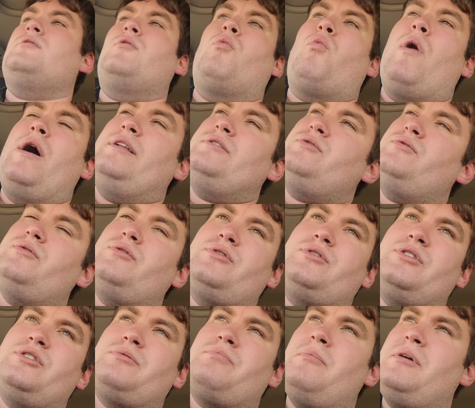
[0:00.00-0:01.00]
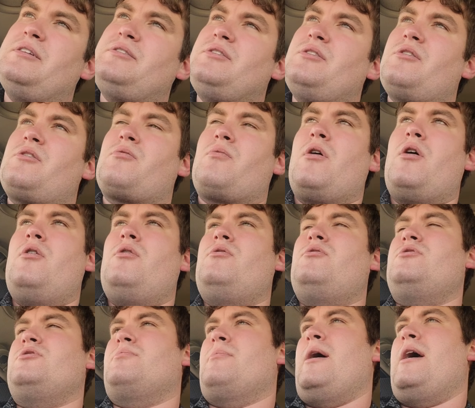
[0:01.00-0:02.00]
Wentz was just missing
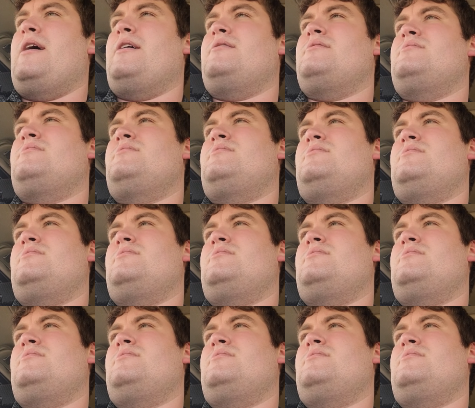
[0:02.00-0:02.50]
throws, man.